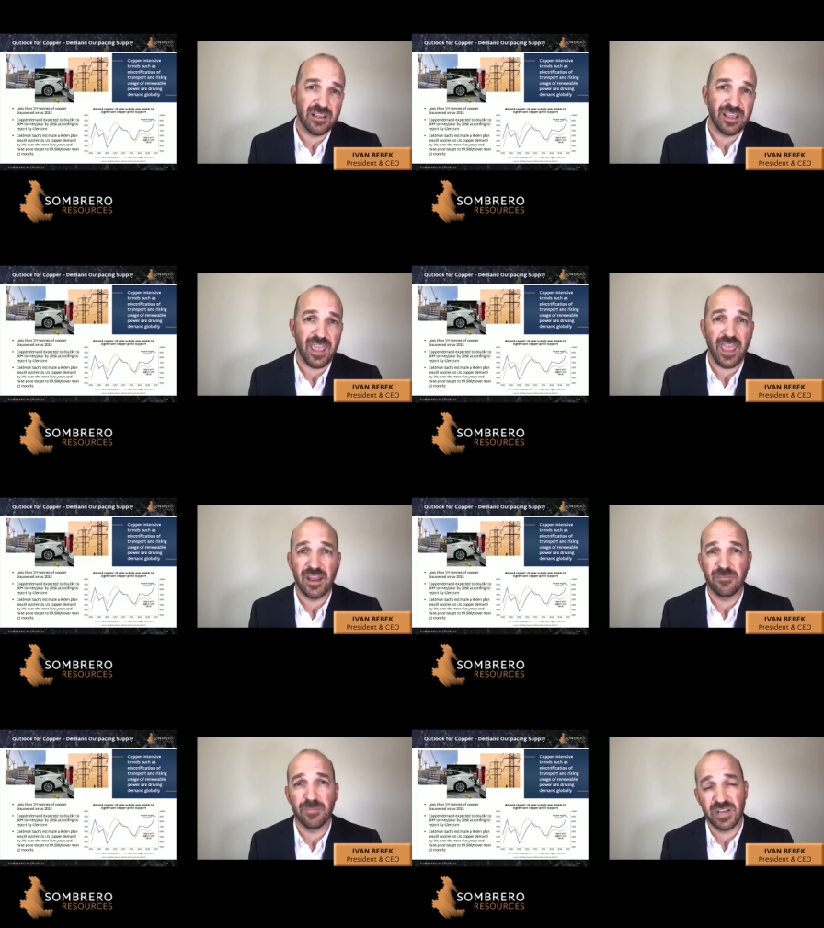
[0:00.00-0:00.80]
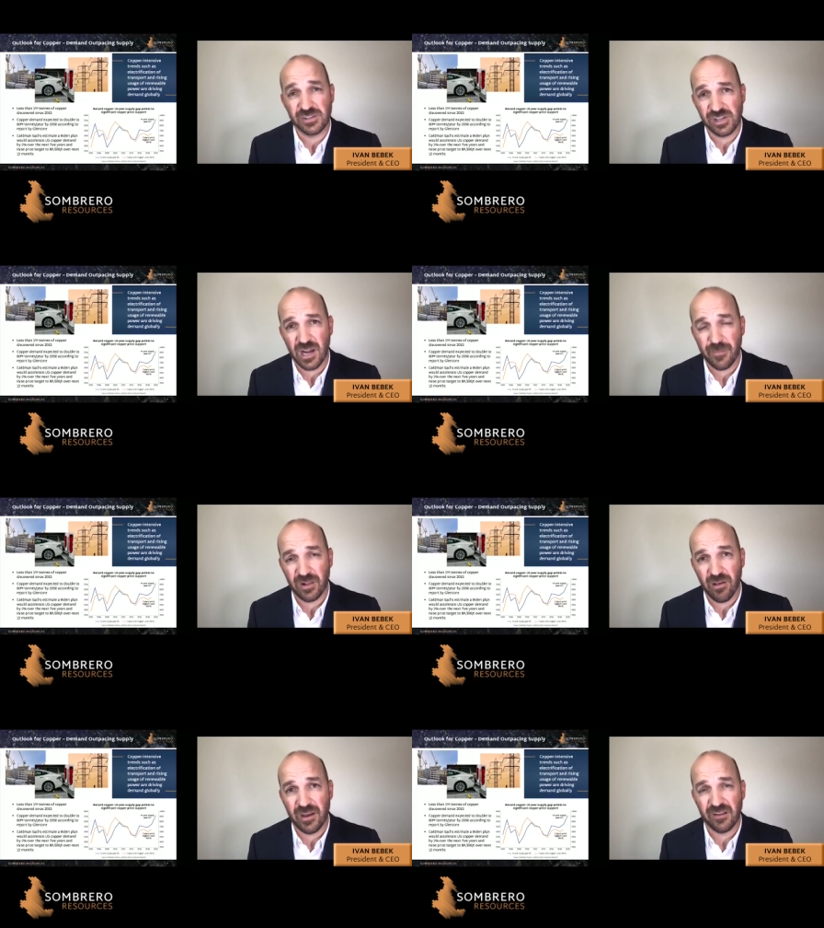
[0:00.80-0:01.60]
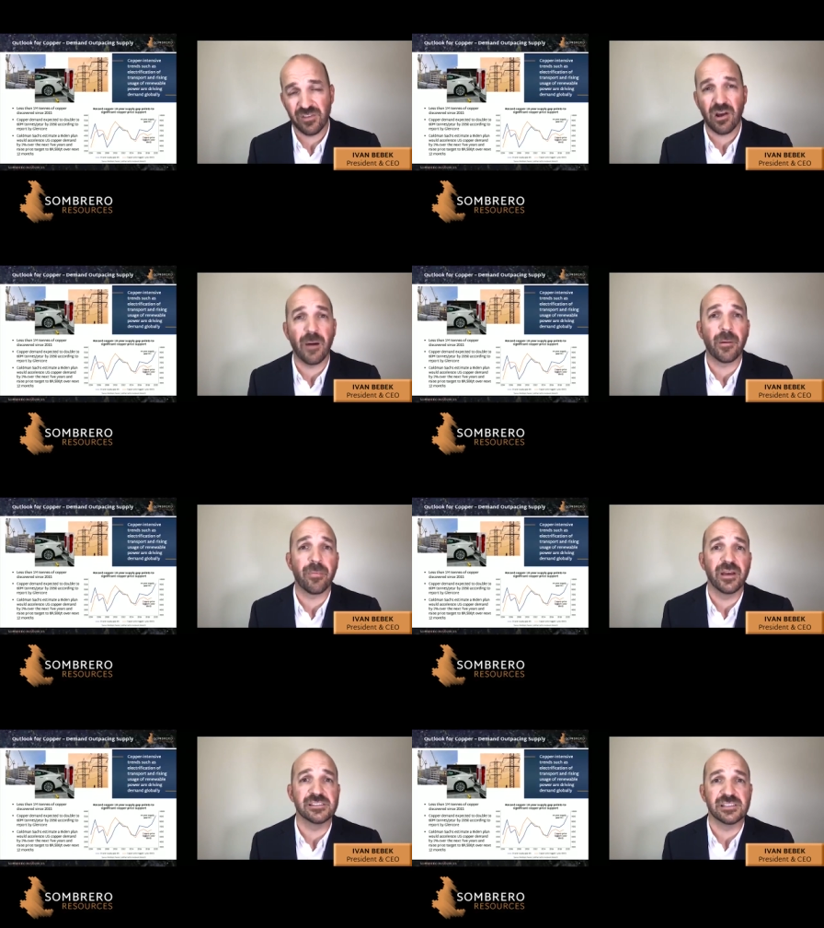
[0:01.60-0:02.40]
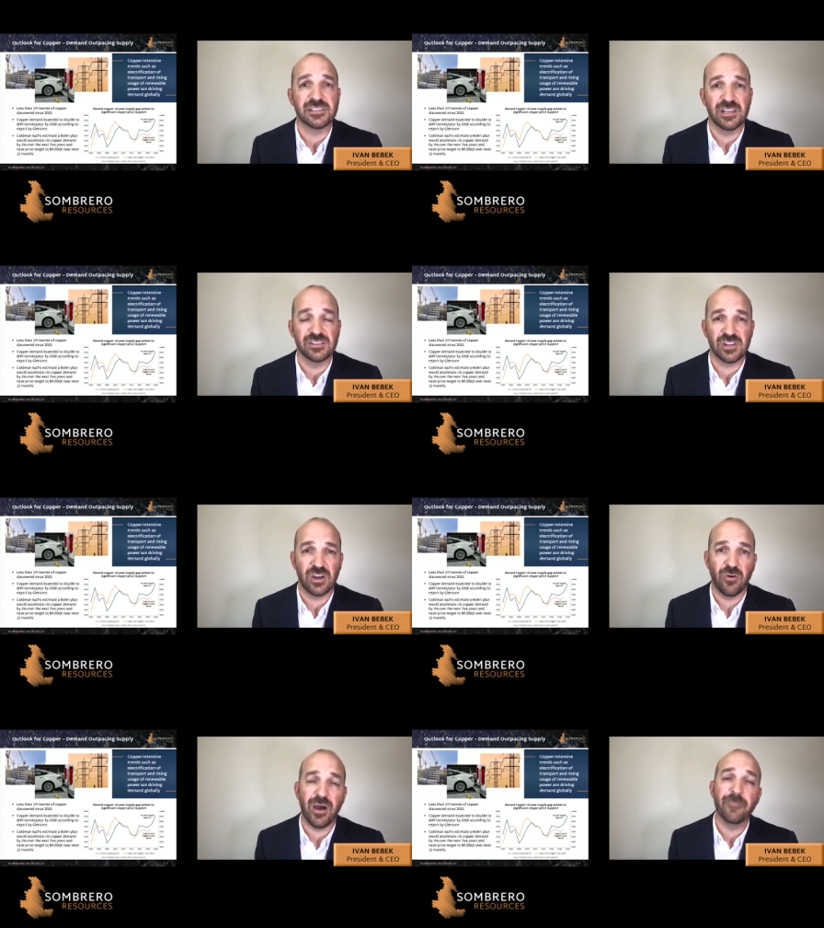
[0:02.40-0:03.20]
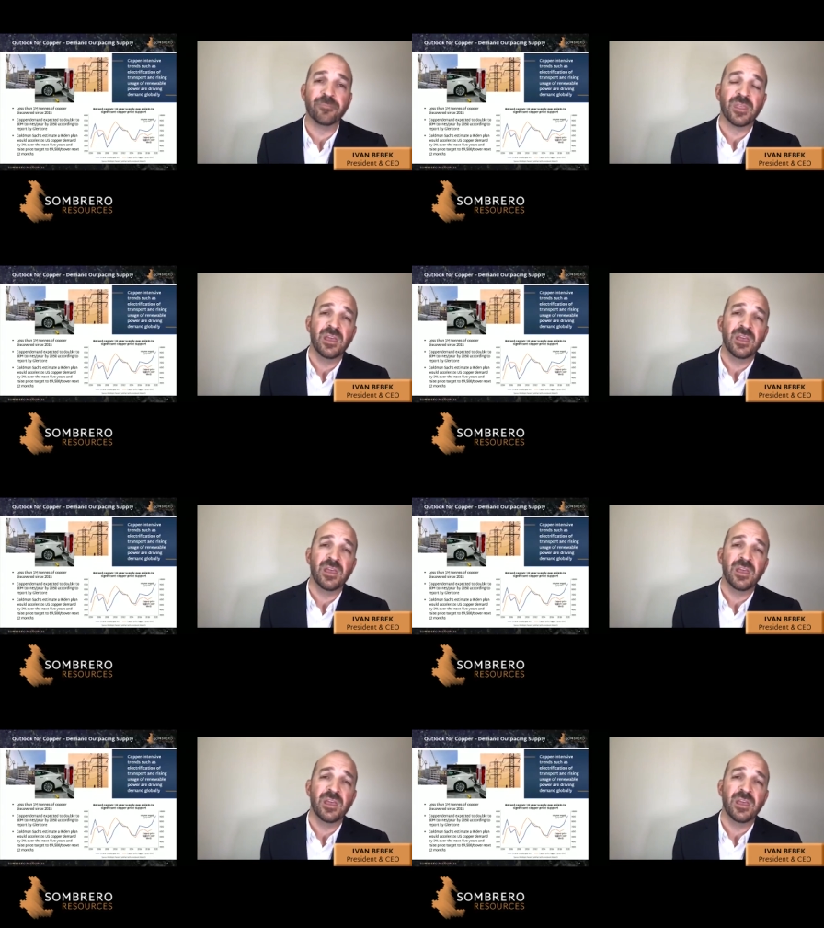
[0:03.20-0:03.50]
can potentially come online if the copper price continues to go up.